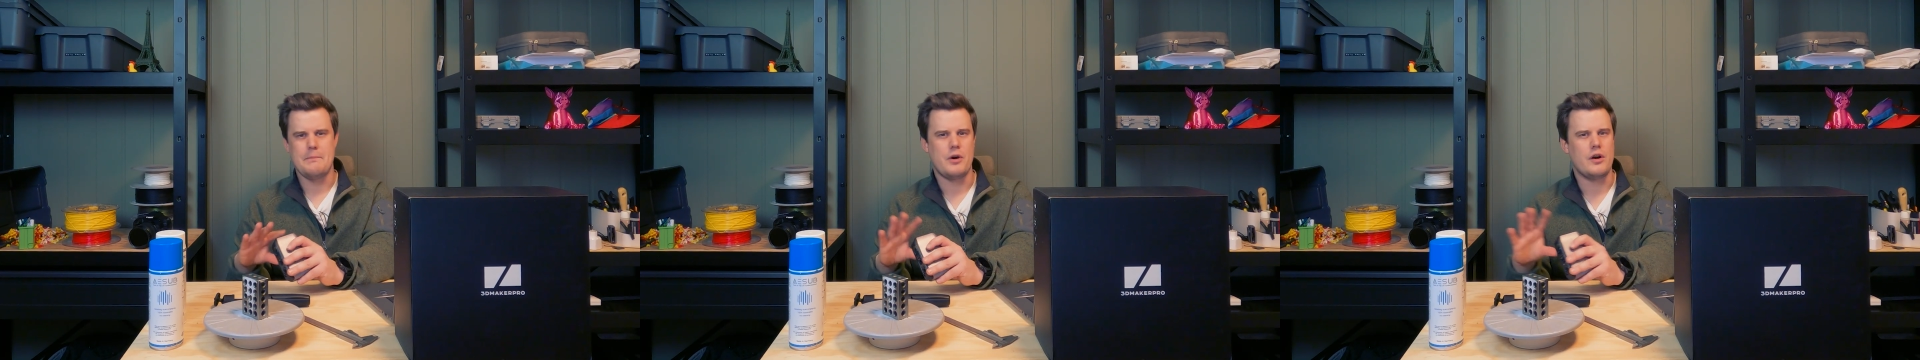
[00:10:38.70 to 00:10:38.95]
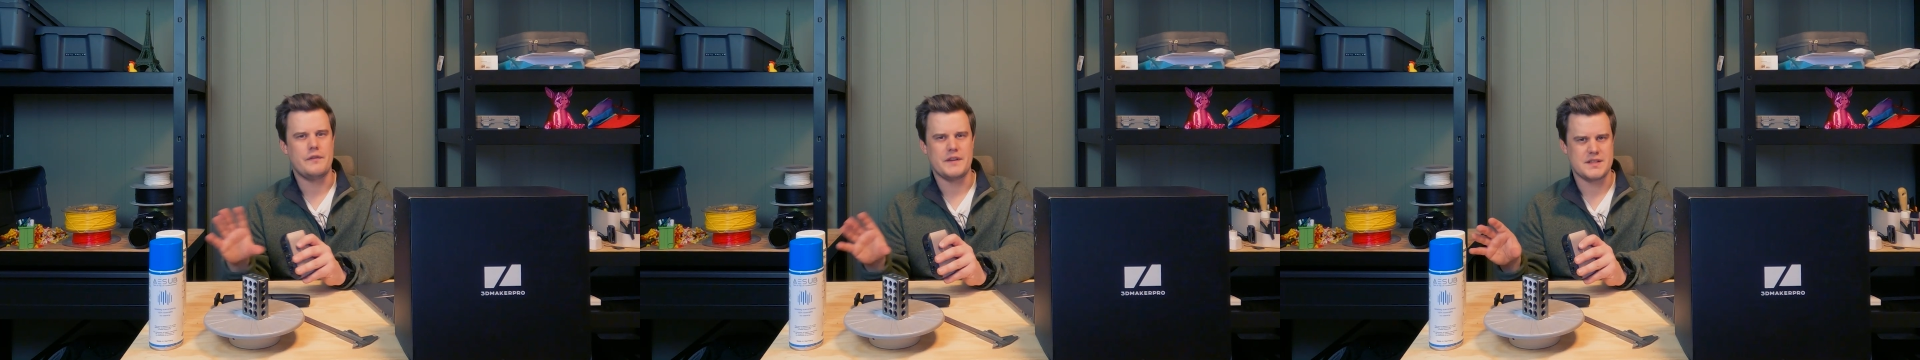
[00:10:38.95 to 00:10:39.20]

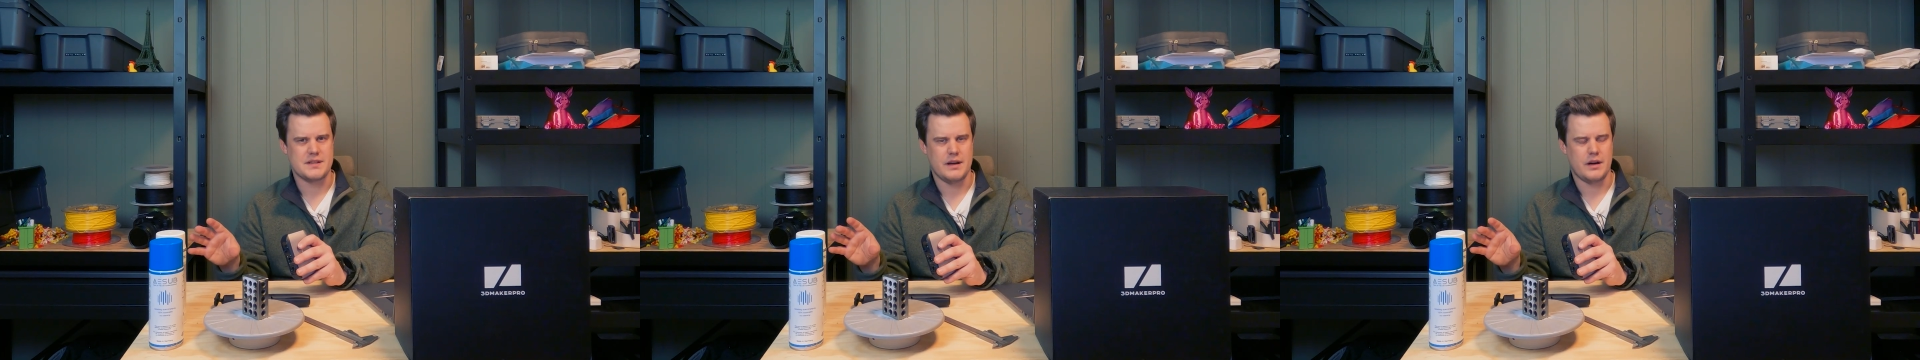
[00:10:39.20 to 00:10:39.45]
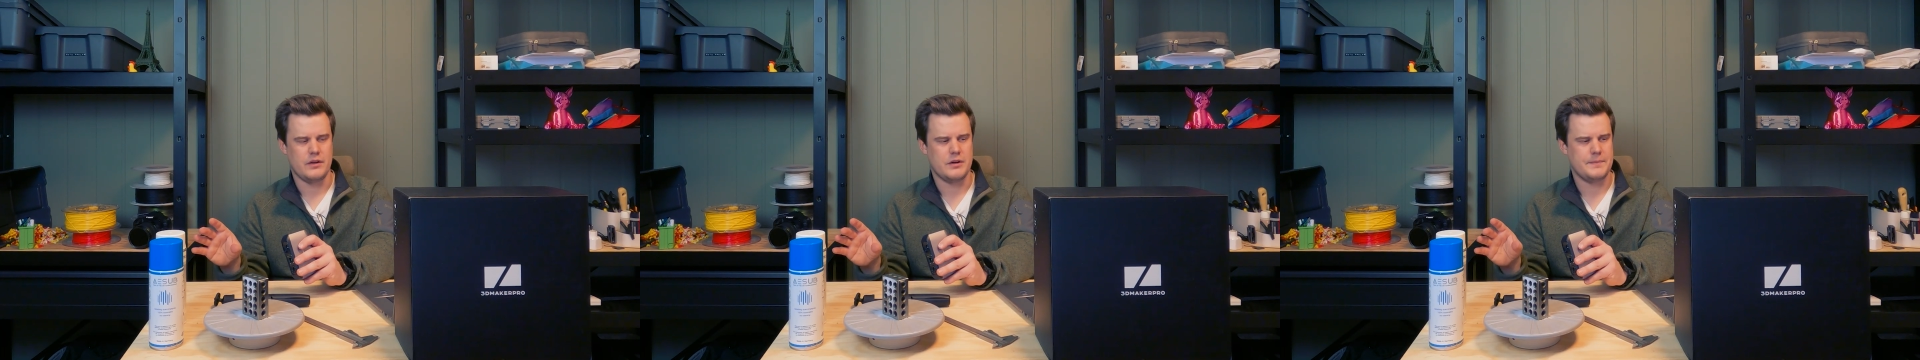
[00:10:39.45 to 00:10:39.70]
perfect
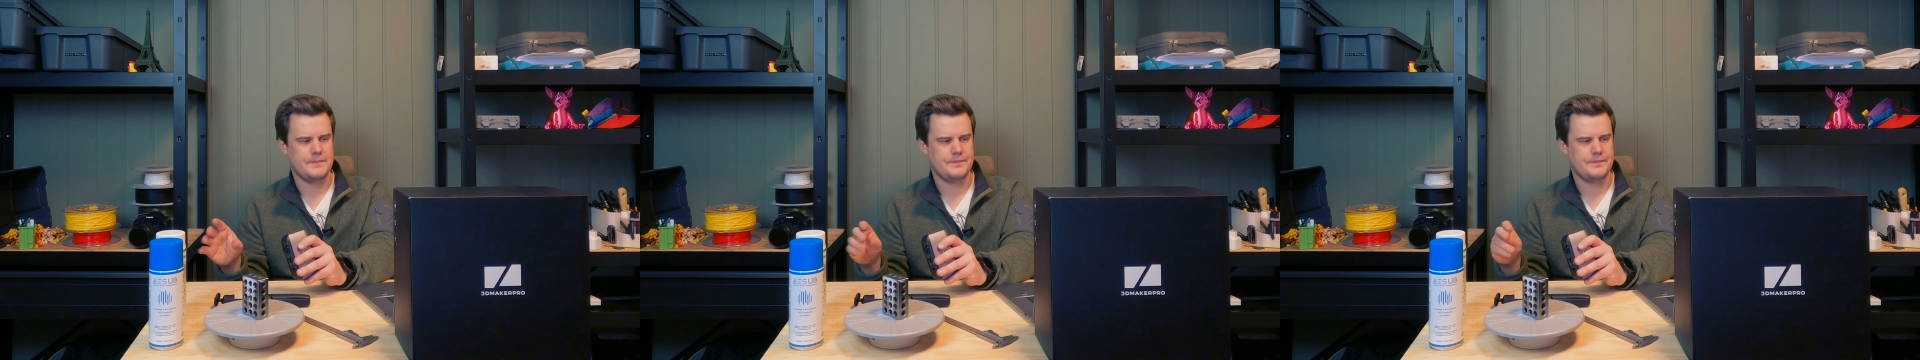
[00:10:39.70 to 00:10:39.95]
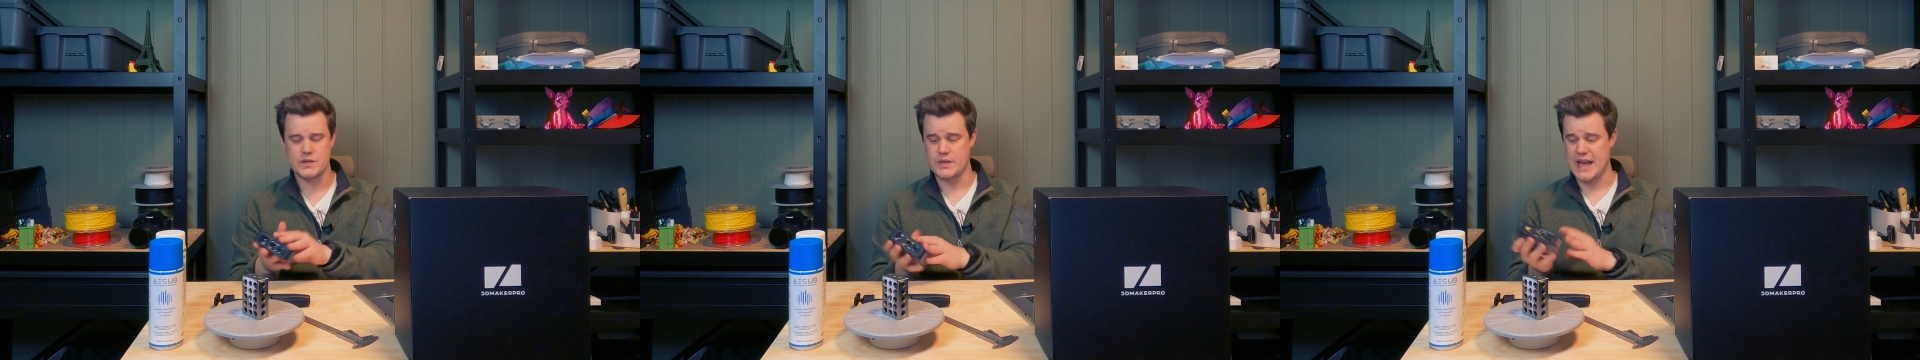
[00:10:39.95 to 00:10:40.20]
scenario.
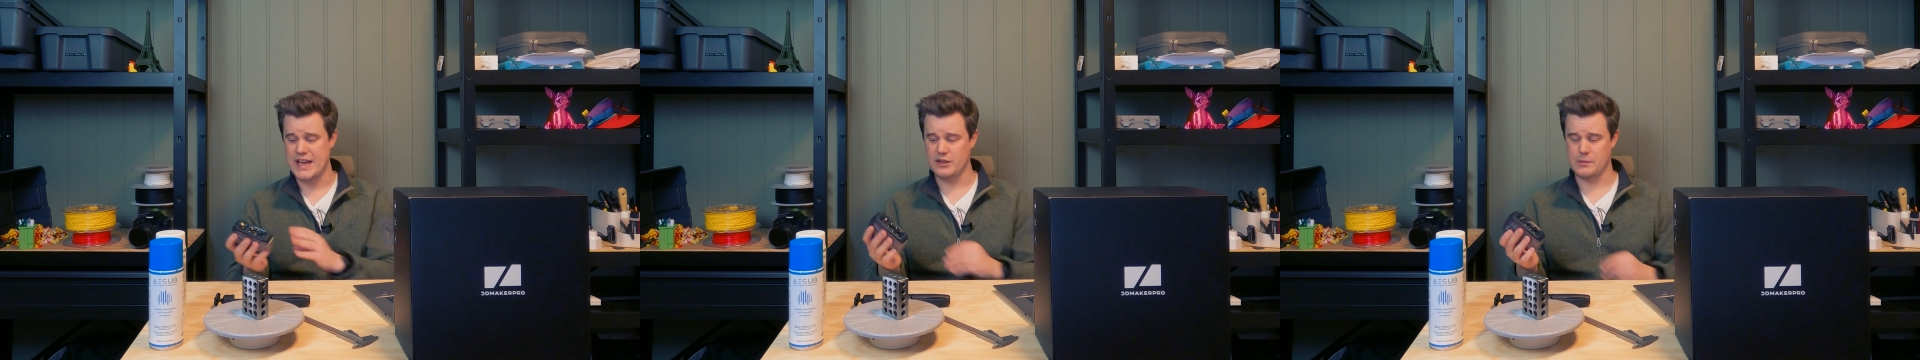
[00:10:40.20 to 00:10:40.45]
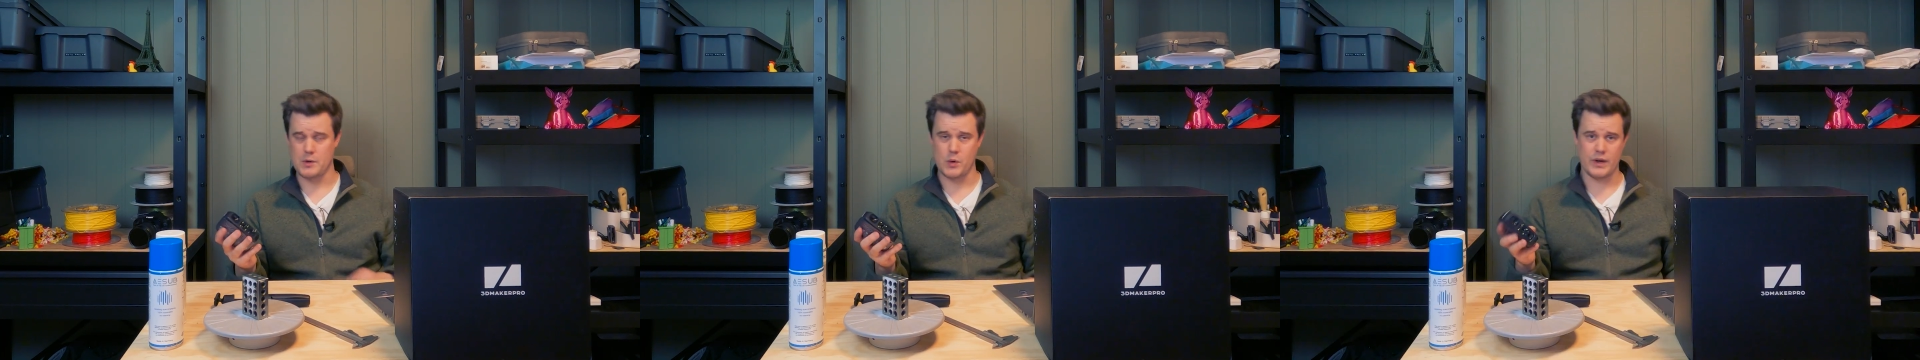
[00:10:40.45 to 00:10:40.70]
So the
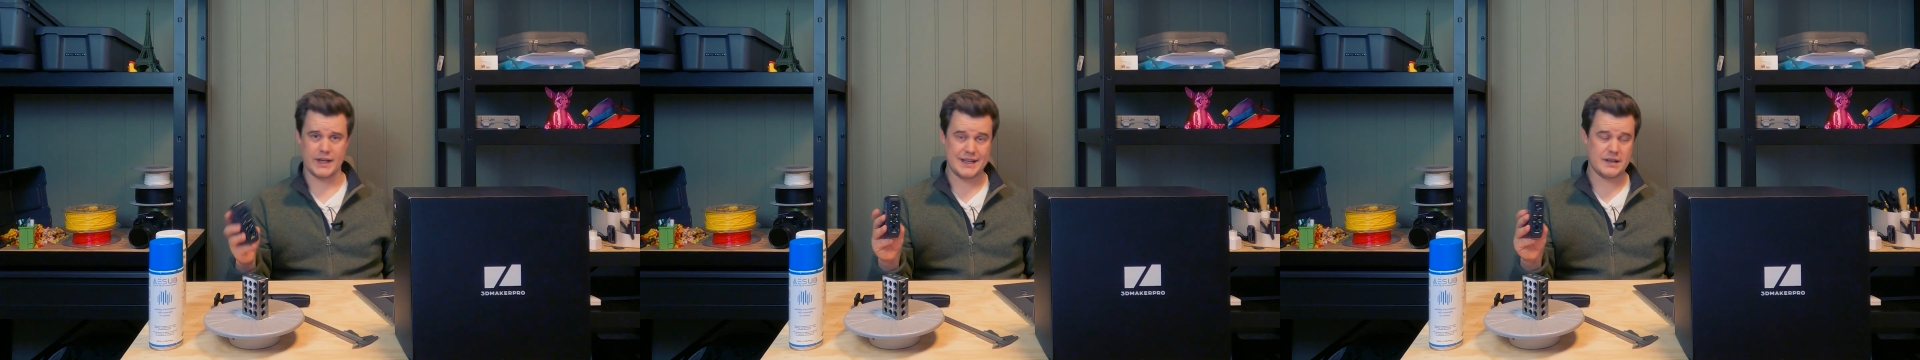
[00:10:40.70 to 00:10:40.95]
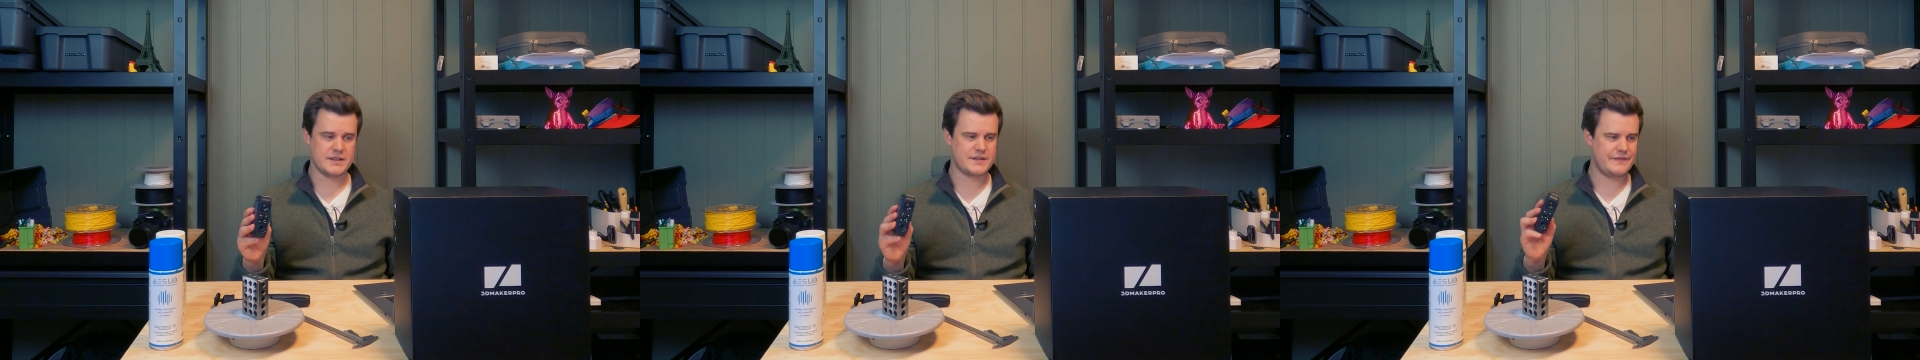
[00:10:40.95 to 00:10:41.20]
handle mode,
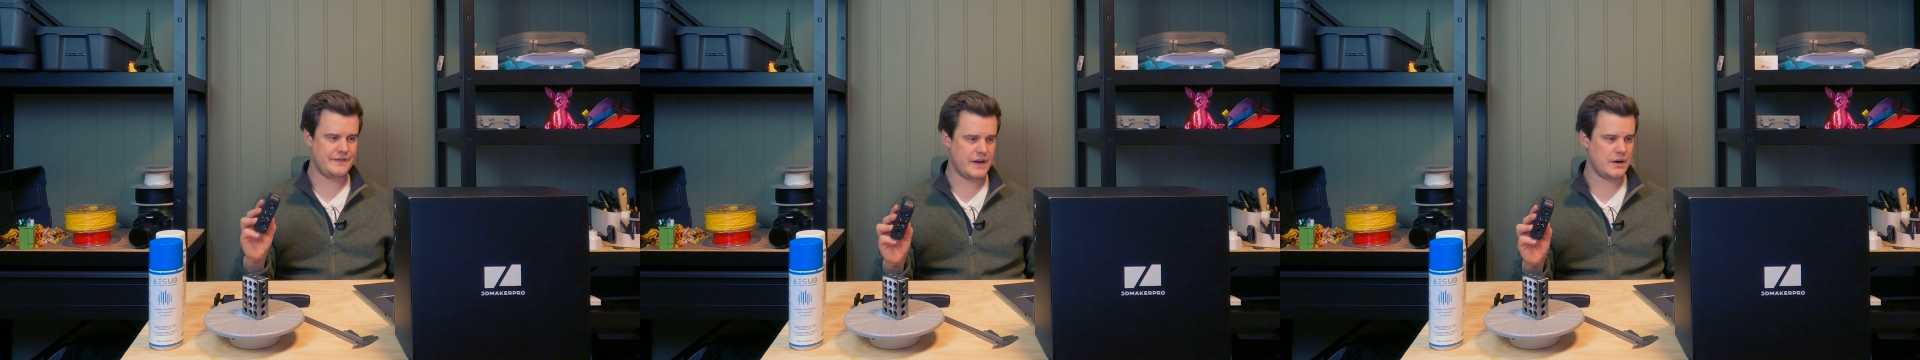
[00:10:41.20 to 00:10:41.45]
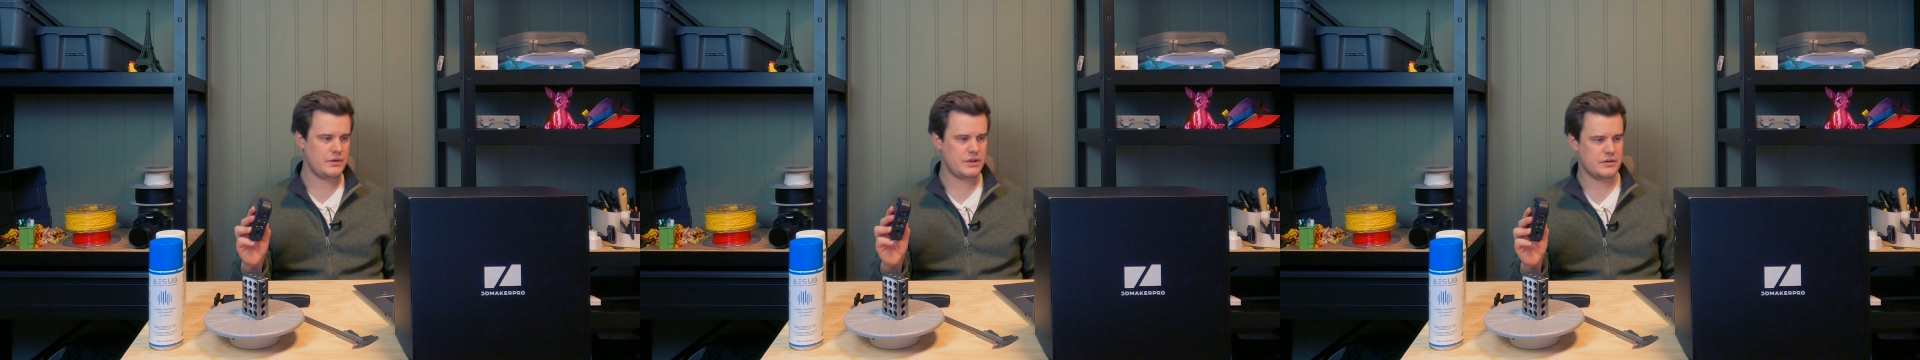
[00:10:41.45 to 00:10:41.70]
again, is
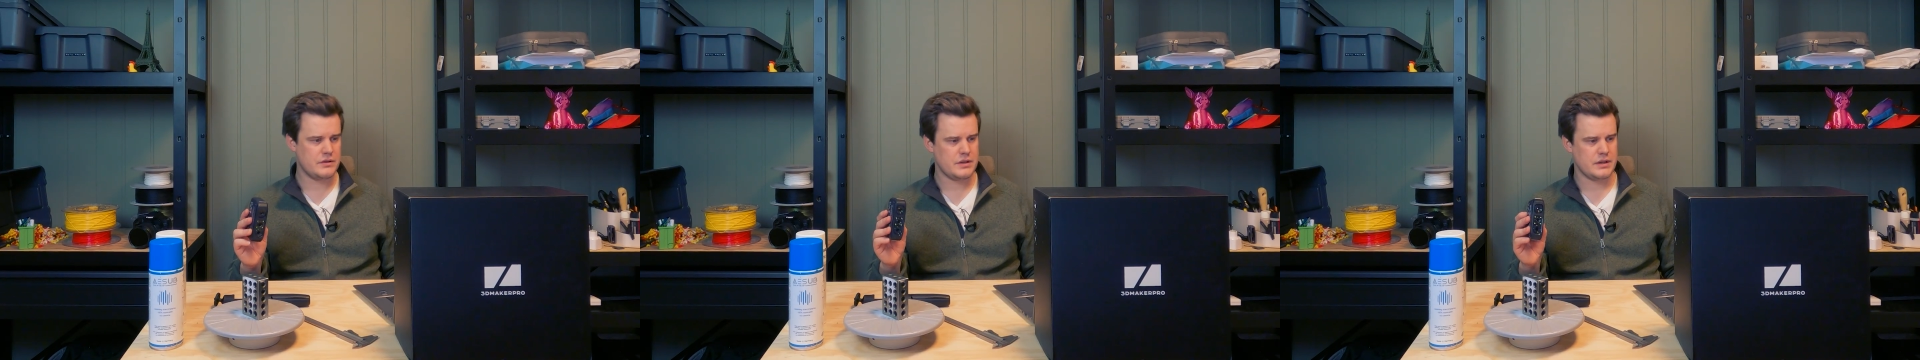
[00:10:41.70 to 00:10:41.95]
very good,